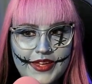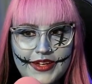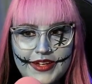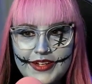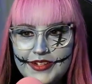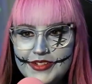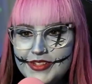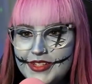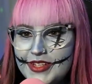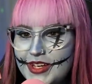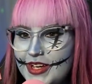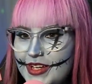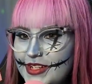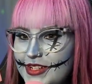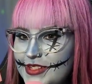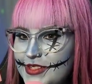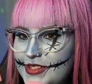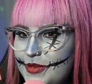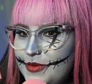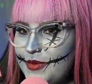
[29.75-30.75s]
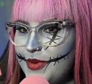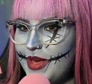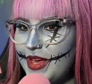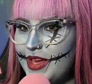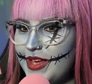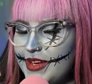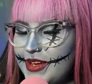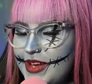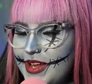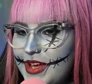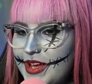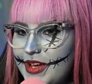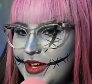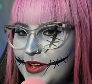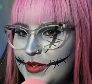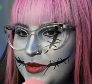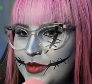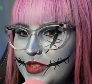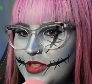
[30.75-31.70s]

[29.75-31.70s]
I don't think I did too bad now.